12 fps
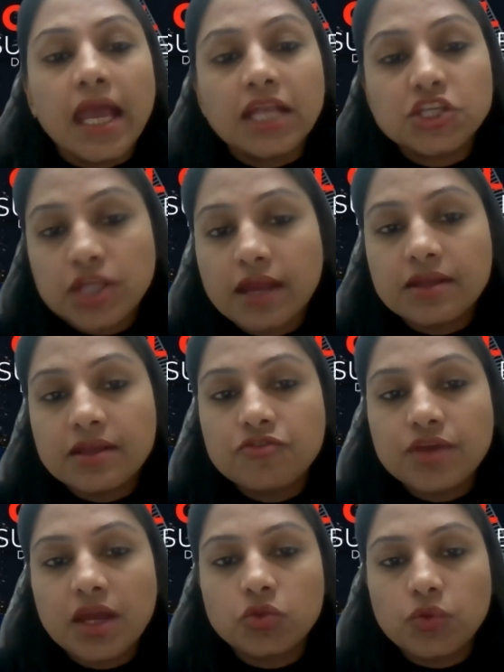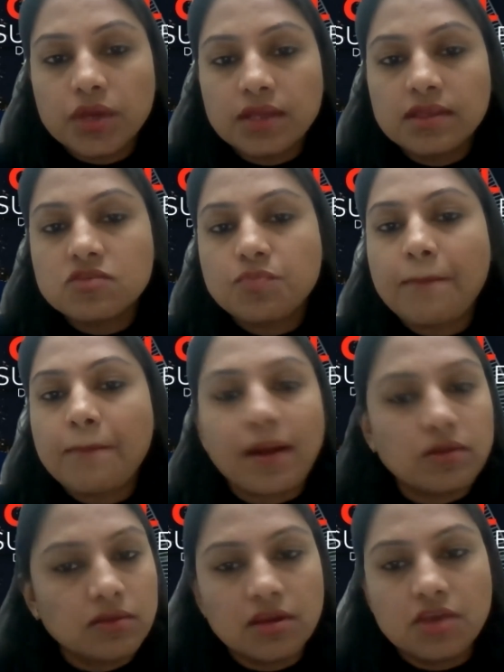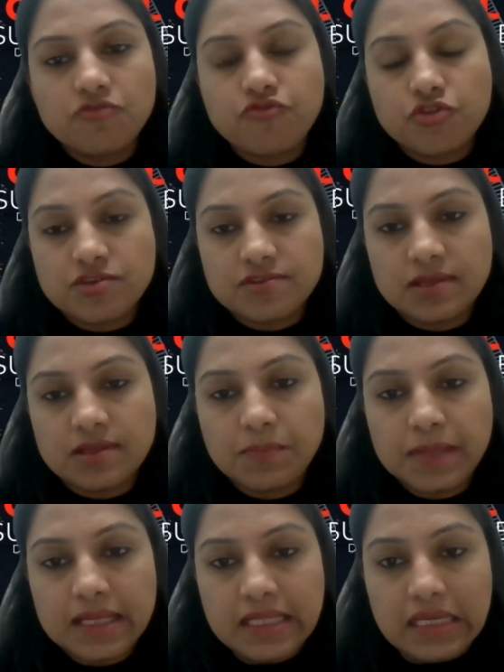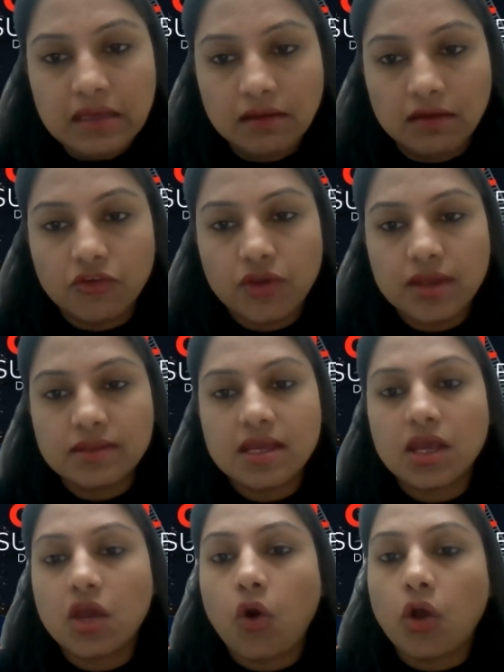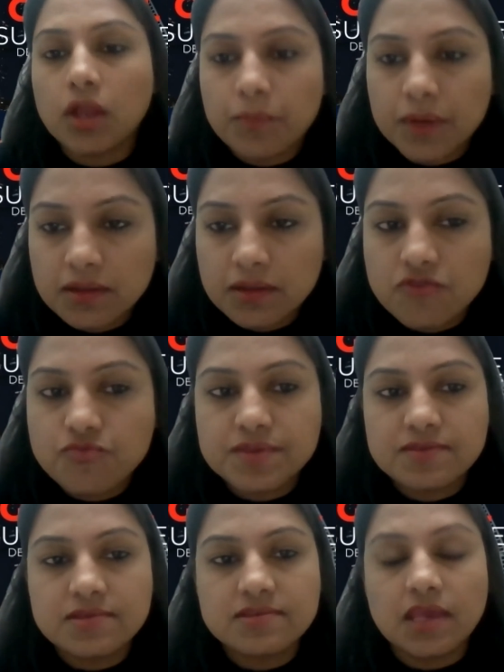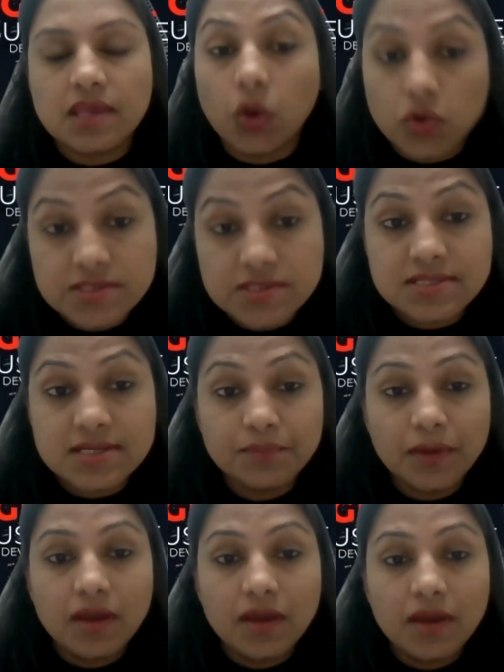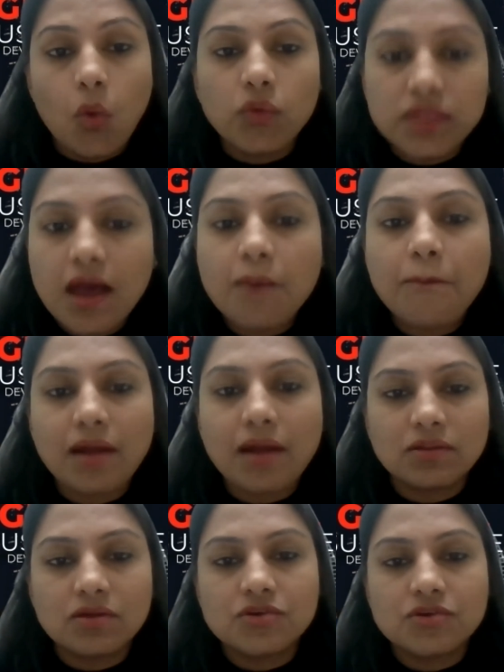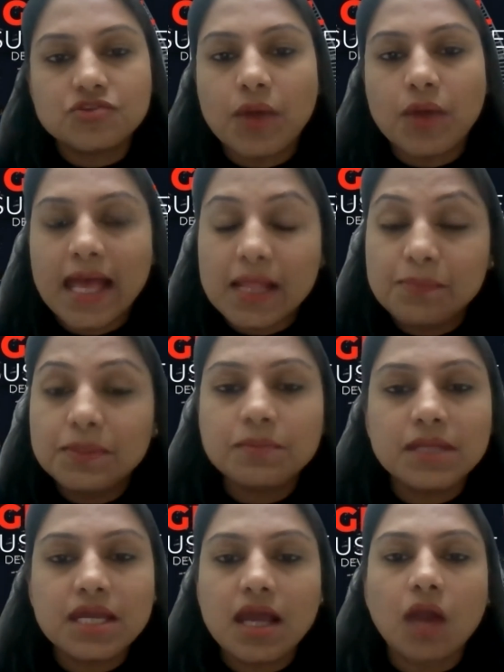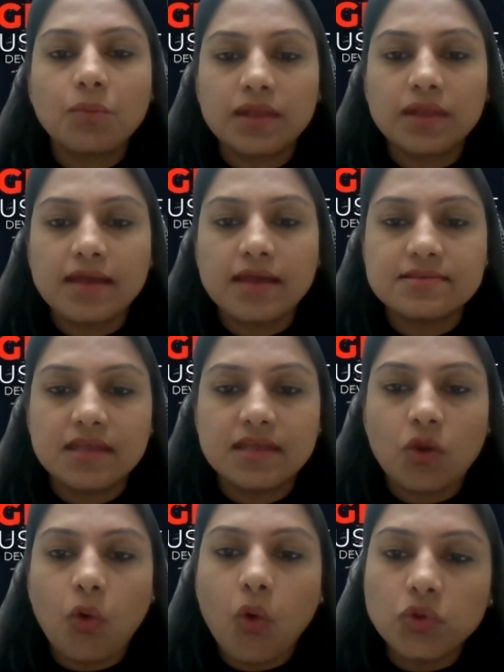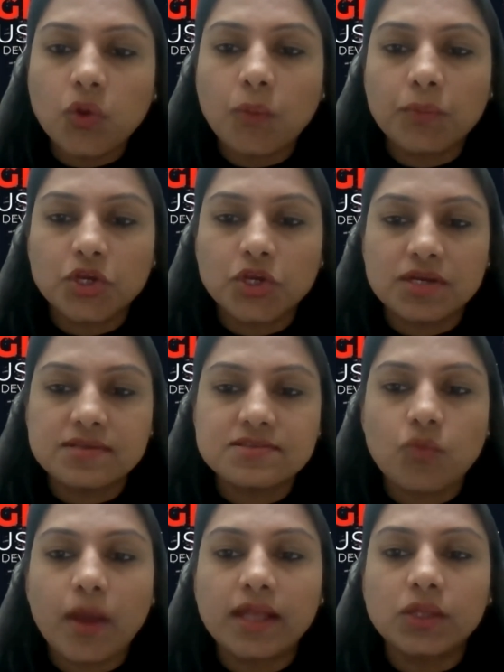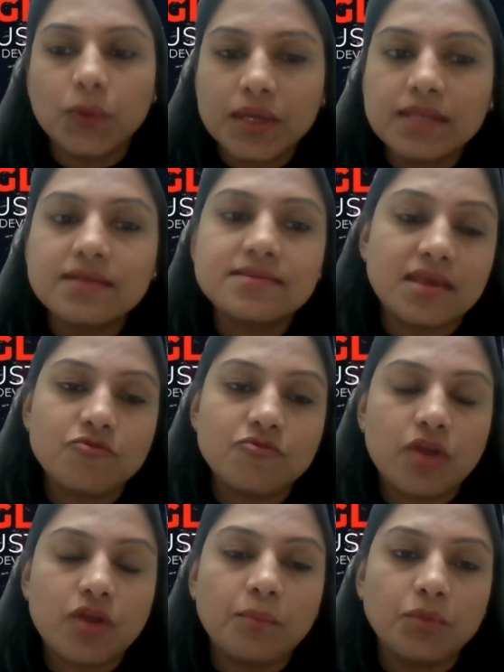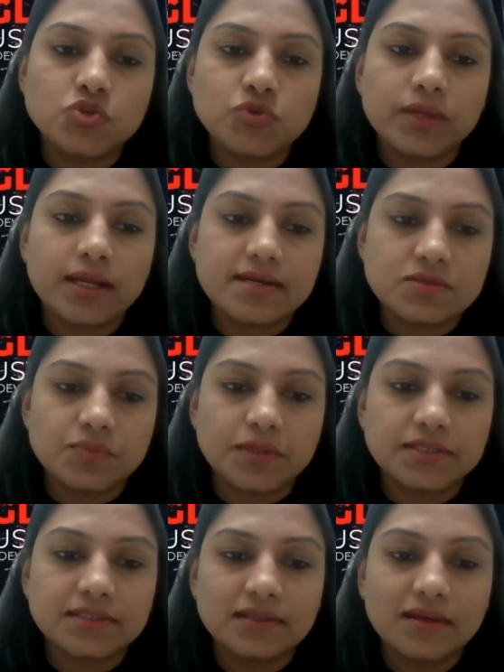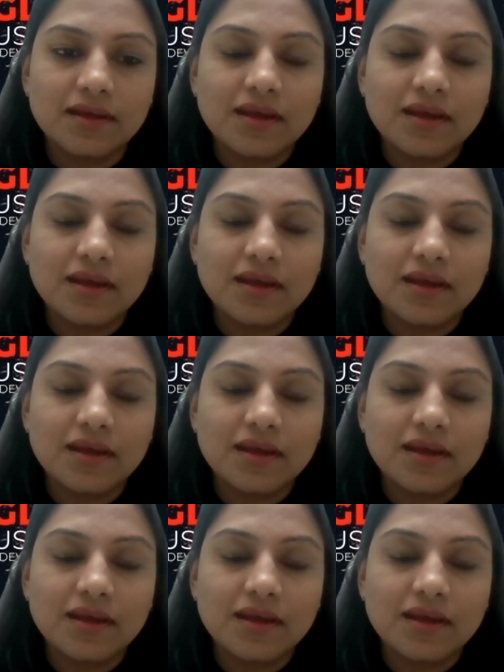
At Schneider, we are doing this by partnering for sustainability, creating collaborative business ecosystem with our partners to help them decarbonize their own operations while doing the same for our mutual customers.